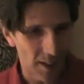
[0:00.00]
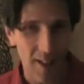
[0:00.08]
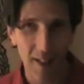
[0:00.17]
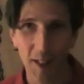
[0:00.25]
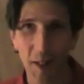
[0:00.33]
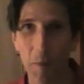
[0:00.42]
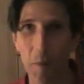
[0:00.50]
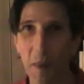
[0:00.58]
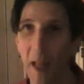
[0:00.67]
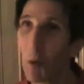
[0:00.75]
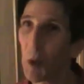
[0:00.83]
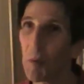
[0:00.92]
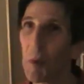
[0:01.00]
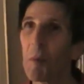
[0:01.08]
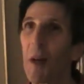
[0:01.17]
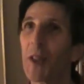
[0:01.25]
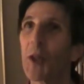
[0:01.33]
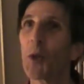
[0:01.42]
that would have been
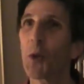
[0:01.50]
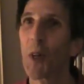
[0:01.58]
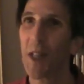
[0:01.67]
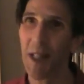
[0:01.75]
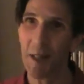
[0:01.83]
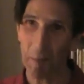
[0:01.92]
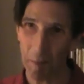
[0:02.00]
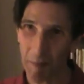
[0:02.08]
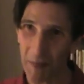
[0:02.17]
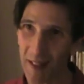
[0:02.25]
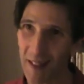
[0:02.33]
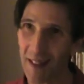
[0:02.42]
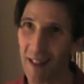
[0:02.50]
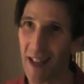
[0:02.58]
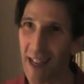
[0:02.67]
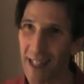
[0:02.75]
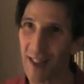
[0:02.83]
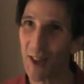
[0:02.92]
my dream
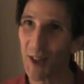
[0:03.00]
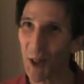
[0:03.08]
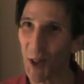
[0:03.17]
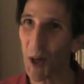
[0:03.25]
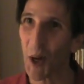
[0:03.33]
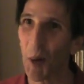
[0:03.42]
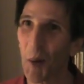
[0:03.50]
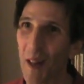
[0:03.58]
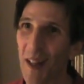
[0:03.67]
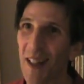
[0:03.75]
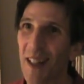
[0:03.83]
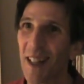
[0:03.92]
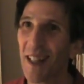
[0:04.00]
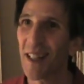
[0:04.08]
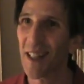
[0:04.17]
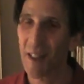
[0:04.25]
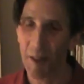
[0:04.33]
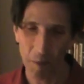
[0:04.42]
ages ago.
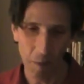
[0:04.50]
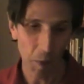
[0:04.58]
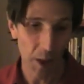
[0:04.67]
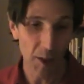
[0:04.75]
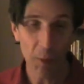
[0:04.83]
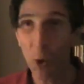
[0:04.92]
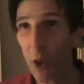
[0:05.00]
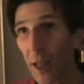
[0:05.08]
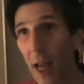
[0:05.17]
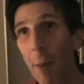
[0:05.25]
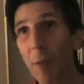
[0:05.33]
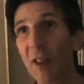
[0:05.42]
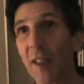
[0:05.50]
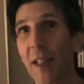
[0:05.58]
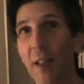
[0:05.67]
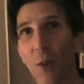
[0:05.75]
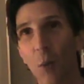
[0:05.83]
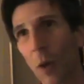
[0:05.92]
But it's purely
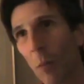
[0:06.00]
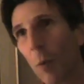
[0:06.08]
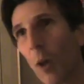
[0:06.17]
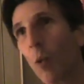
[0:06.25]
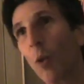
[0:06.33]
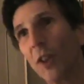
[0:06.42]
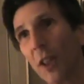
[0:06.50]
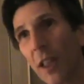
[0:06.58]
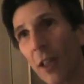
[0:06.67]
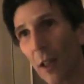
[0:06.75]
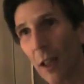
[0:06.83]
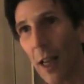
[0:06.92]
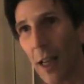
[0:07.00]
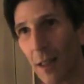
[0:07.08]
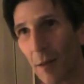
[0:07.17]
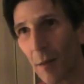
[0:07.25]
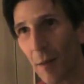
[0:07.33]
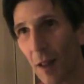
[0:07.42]
happenstance. One book was a year
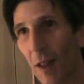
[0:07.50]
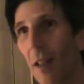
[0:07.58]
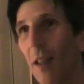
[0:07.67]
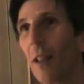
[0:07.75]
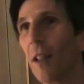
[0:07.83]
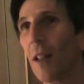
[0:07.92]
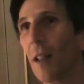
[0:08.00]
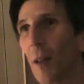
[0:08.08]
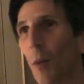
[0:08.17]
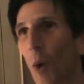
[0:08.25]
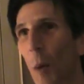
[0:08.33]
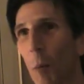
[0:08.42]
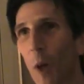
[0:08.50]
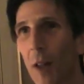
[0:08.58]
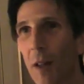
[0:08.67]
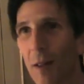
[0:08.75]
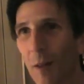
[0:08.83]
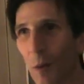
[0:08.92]
late. One
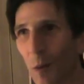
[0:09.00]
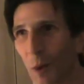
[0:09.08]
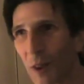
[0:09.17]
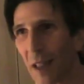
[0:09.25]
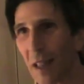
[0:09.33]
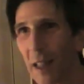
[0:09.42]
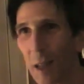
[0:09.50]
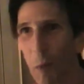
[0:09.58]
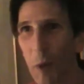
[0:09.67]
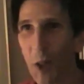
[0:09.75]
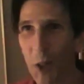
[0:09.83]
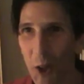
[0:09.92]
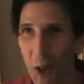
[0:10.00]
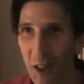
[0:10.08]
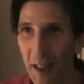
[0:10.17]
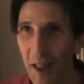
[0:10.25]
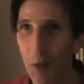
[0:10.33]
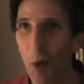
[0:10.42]
book was a little bit
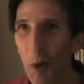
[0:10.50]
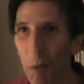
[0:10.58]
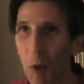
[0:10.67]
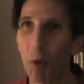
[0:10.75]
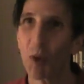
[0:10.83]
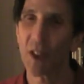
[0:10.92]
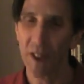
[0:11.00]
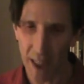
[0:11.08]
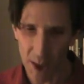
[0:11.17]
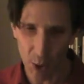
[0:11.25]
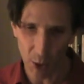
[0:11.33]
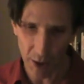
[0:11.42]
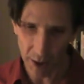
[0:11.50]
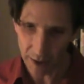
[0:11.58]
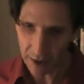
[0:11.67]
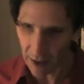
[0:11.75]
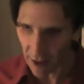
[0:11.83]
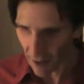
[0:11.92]
early. One book was scheduled on
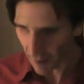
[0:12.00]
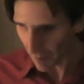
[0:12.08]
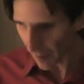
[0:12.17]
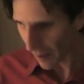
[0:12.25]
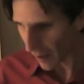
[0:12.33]
time.